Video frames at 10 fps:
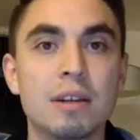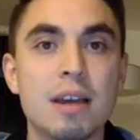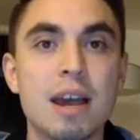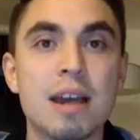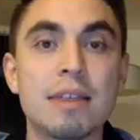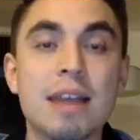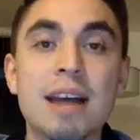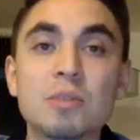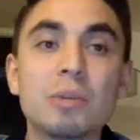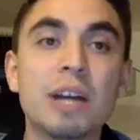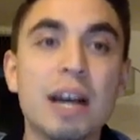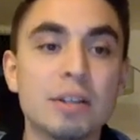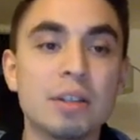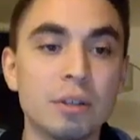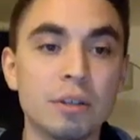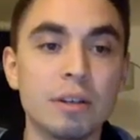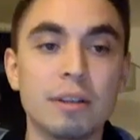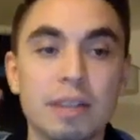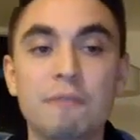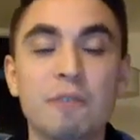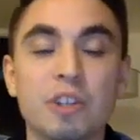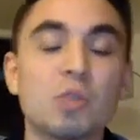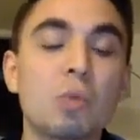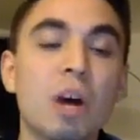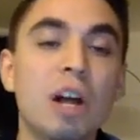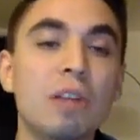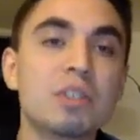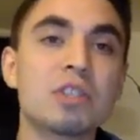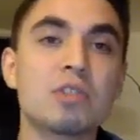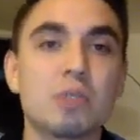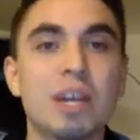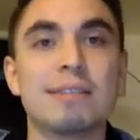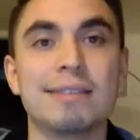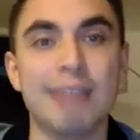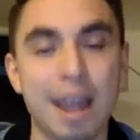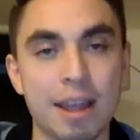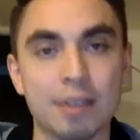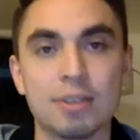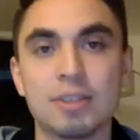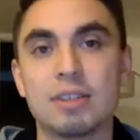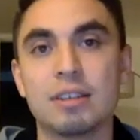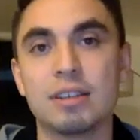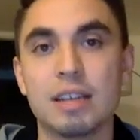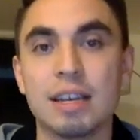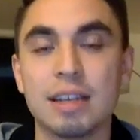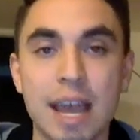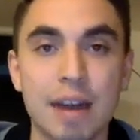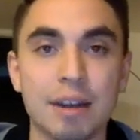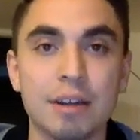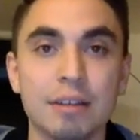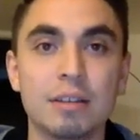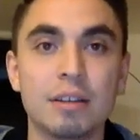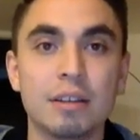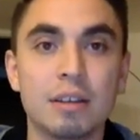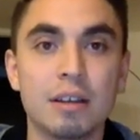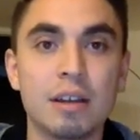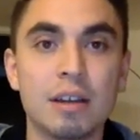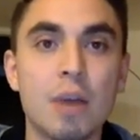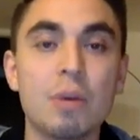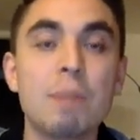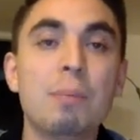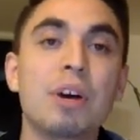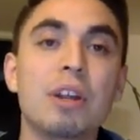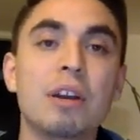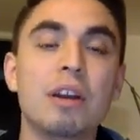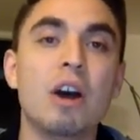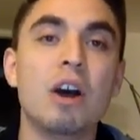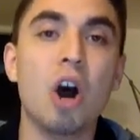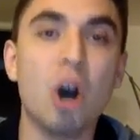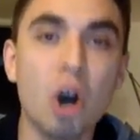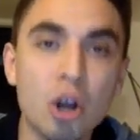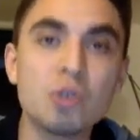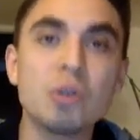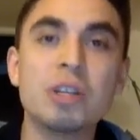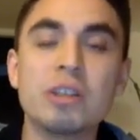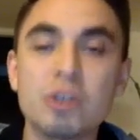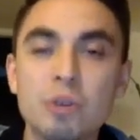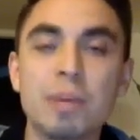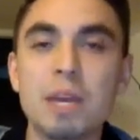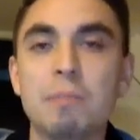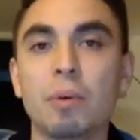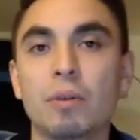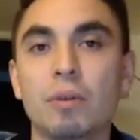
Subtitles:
And that's what I did for 12 straight days in Canada. And we put 100 new people.